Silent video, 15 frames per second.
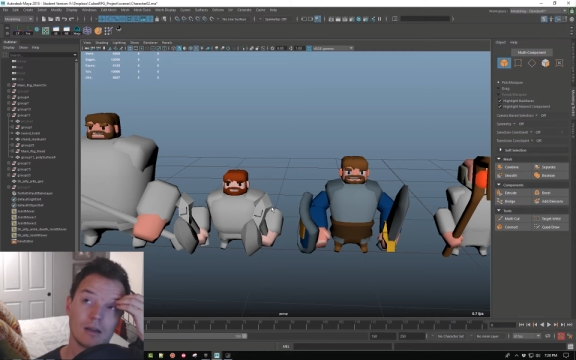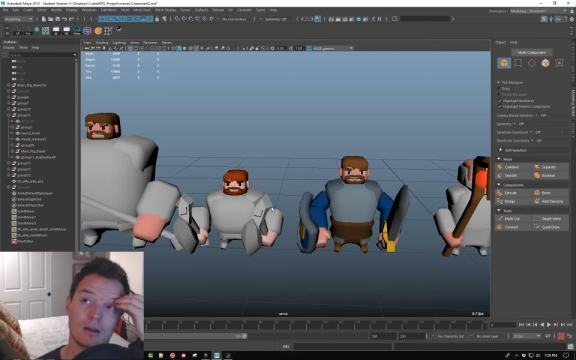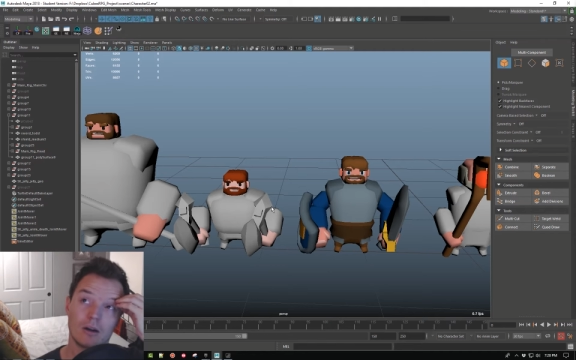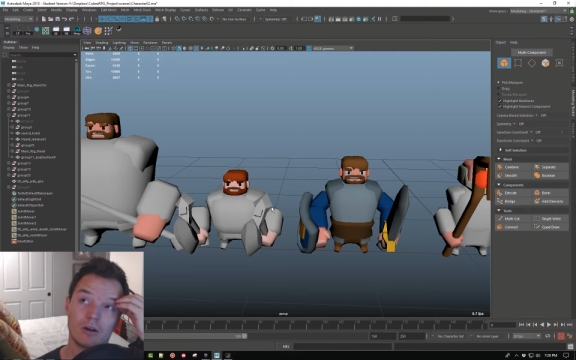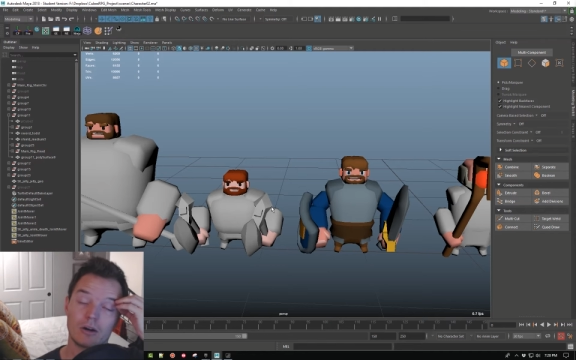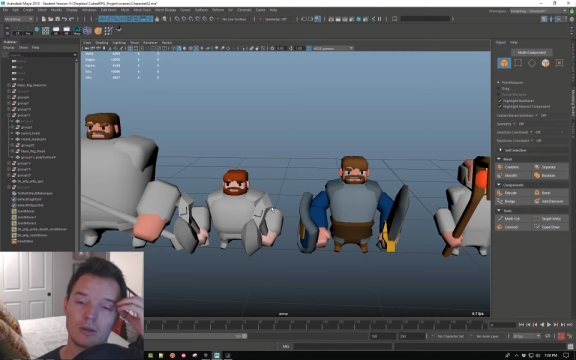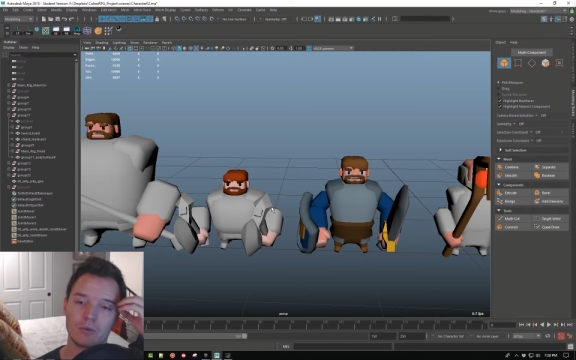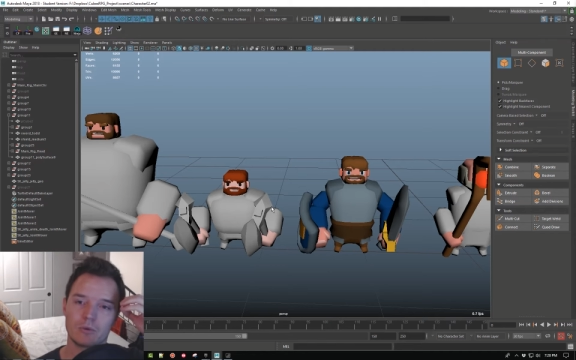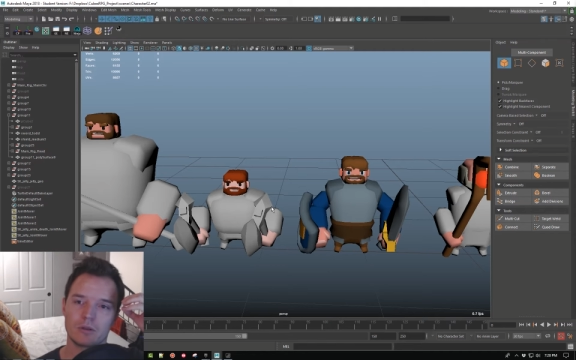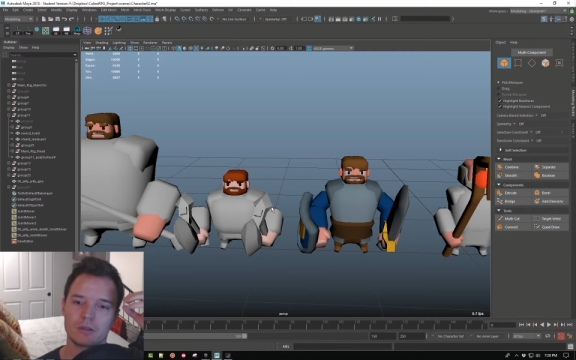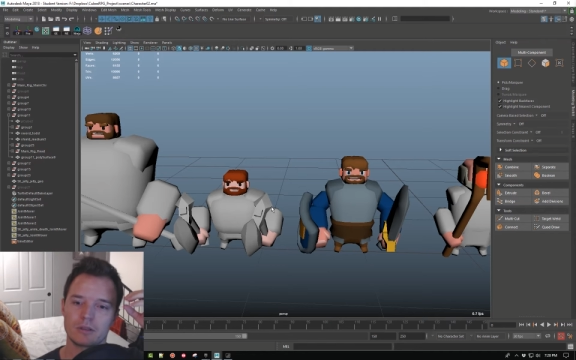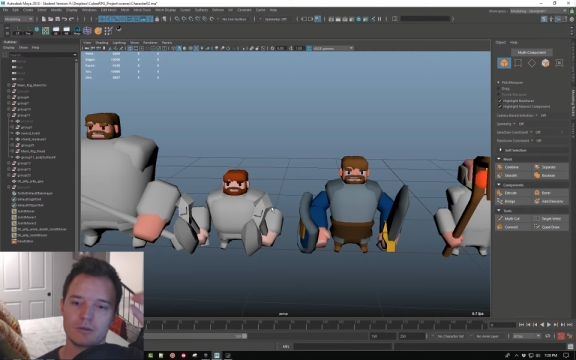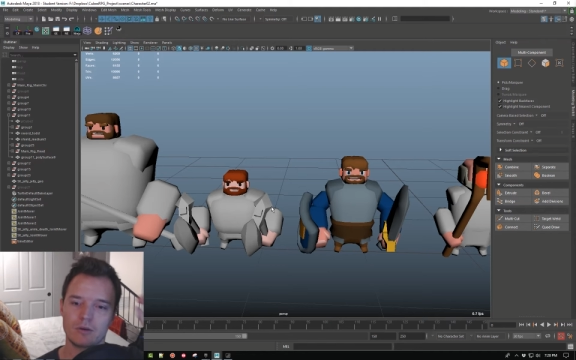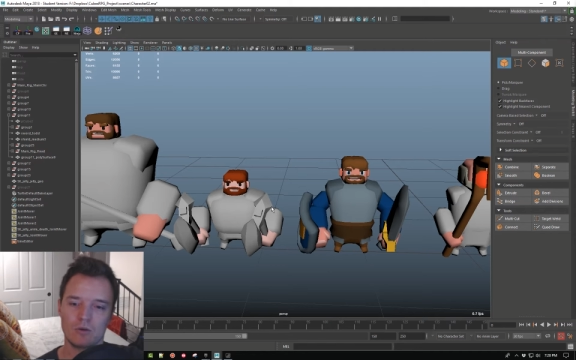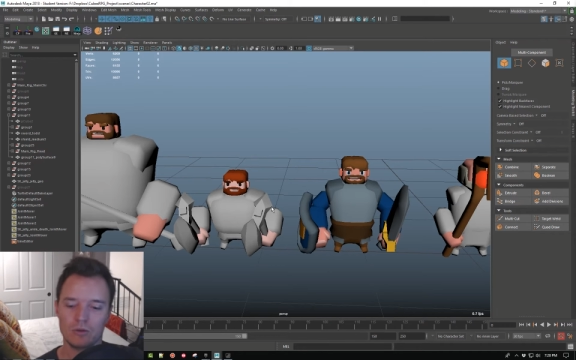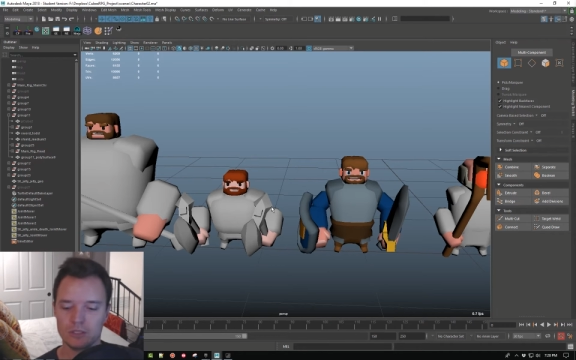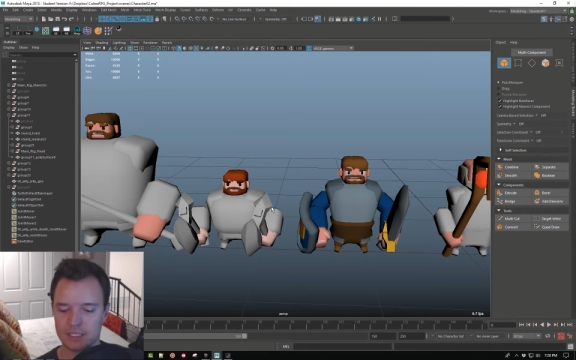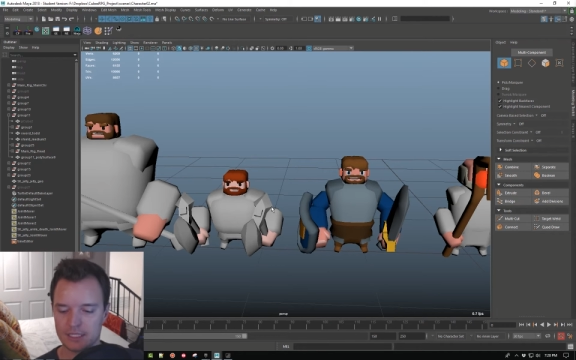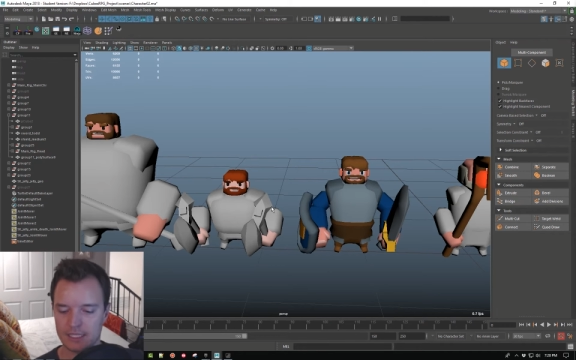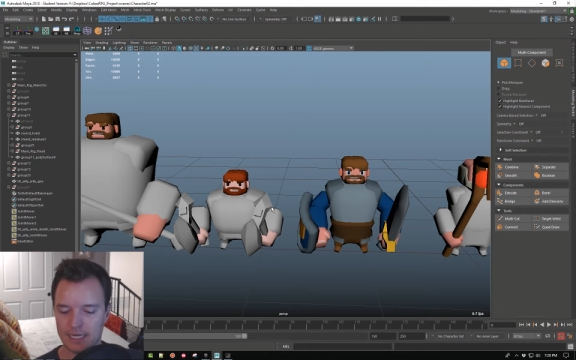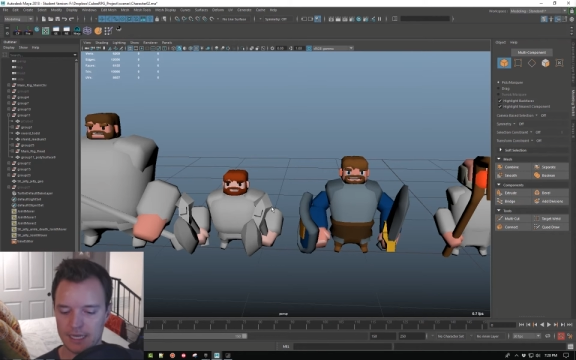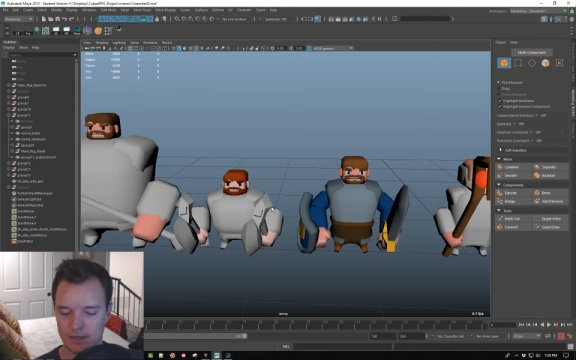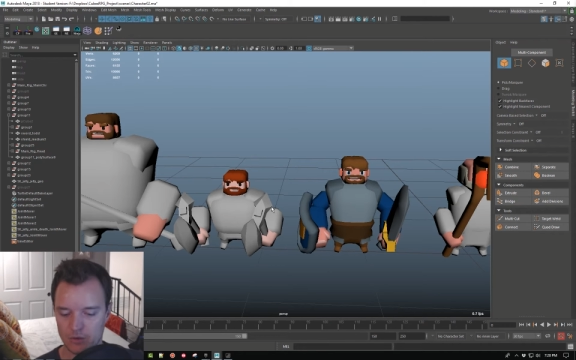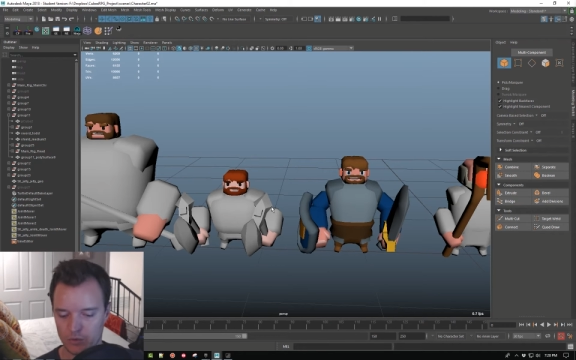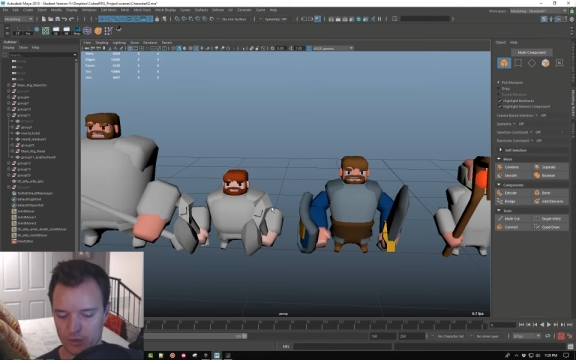all right, well, the old style,